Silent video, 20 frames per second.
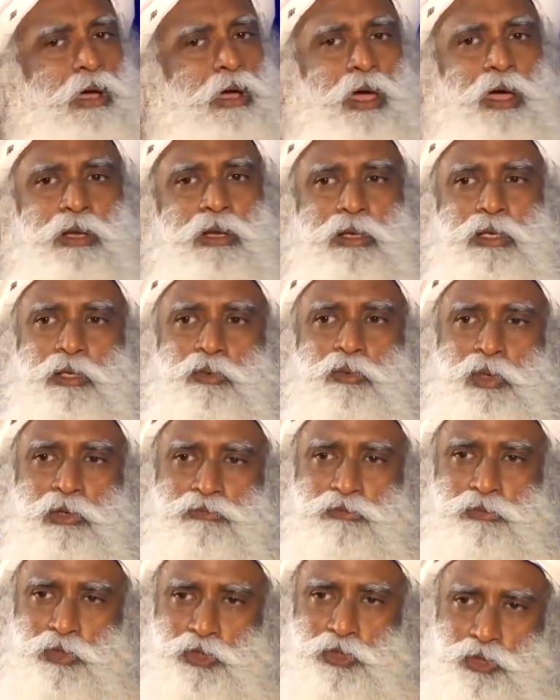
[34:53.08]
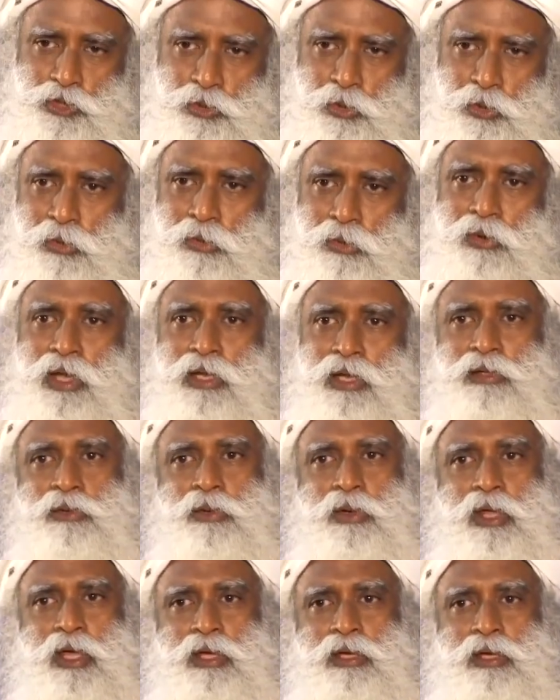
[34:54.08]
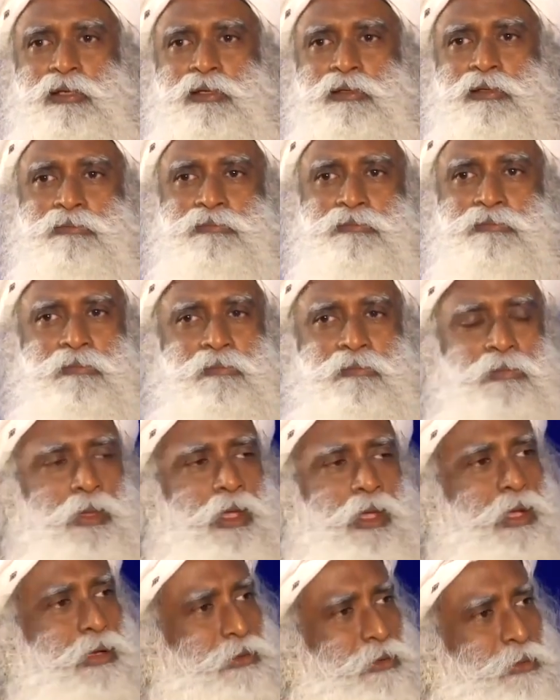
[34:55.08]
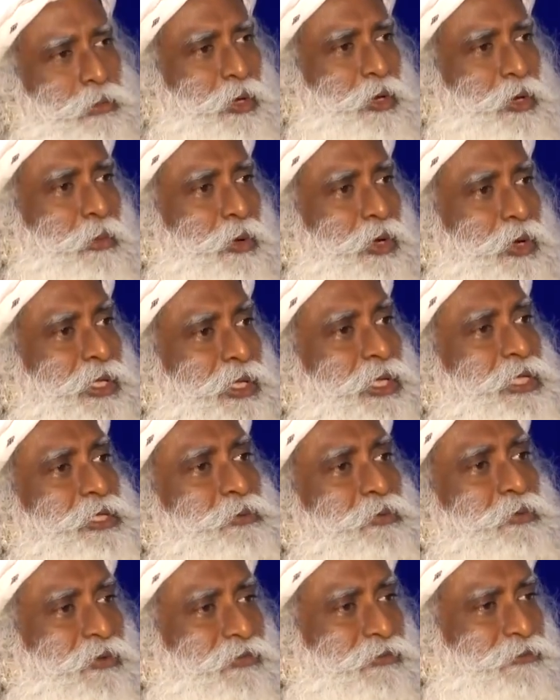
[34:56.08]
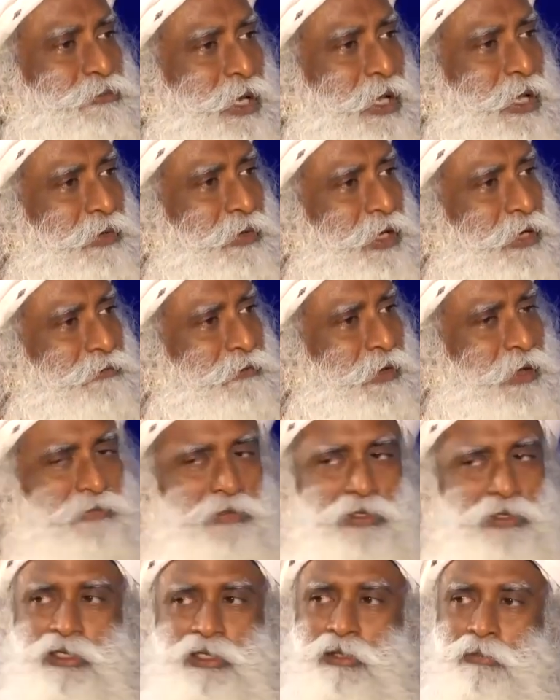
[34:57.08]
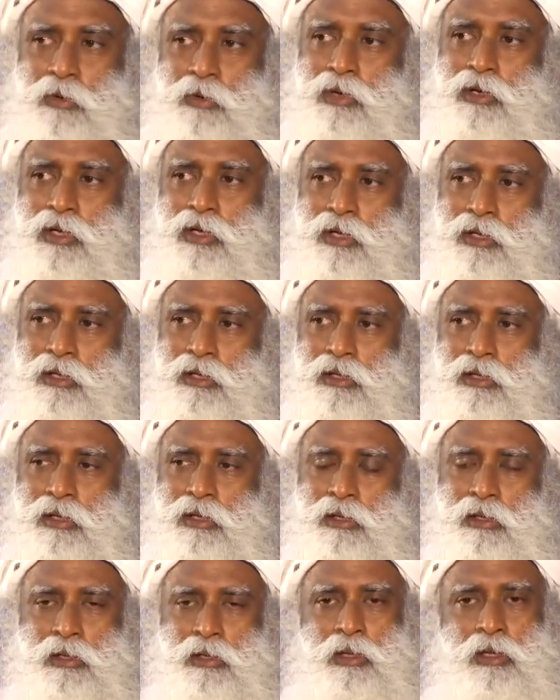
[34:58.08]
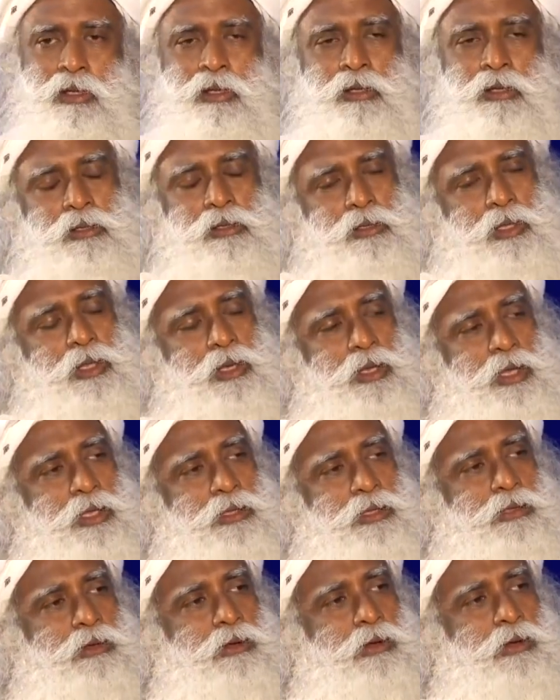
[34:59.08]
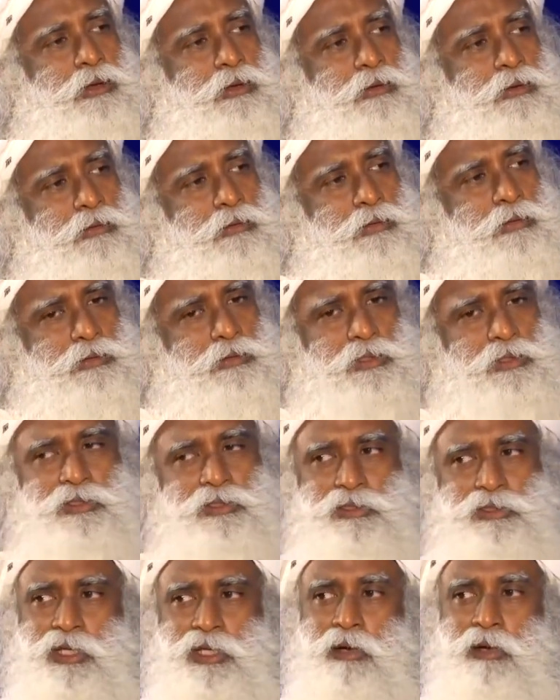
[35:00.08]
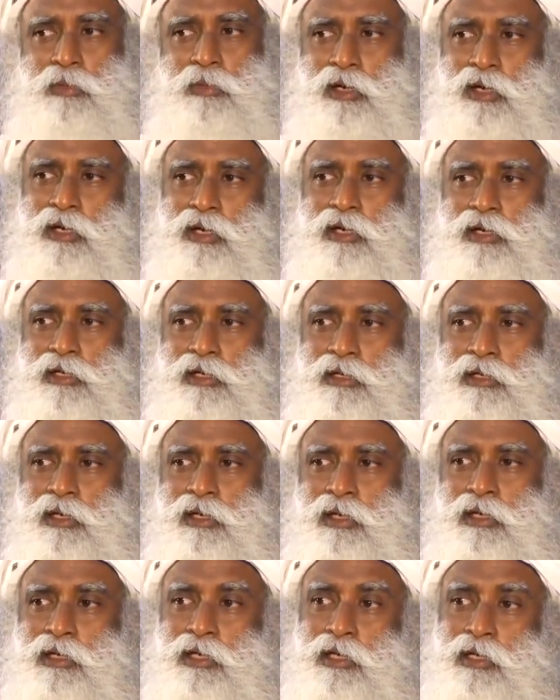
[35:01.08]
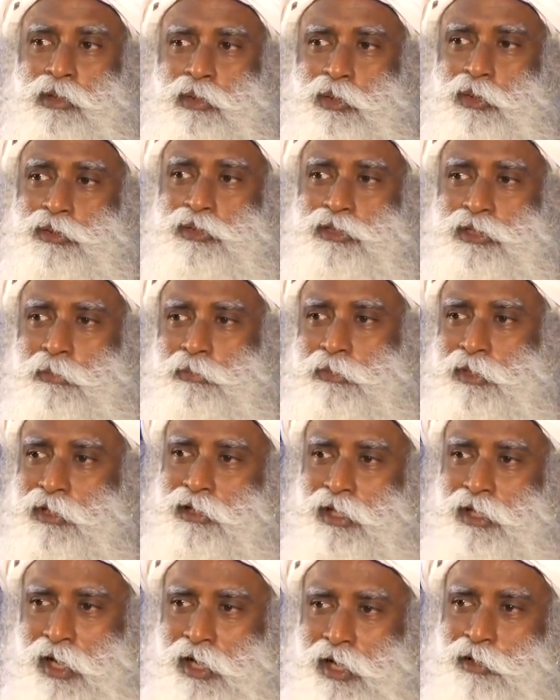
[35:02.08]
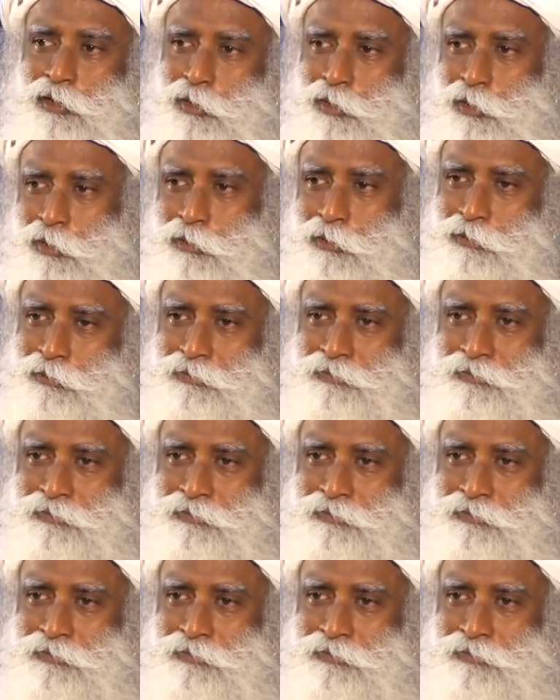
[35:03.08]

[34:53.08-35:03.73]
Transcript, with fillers: And it will for sure rain today. and tomorrow morning he's ploughing at five thirty in the morning. Then I thought, oh, this dumb idiot, he knows something that I don't know.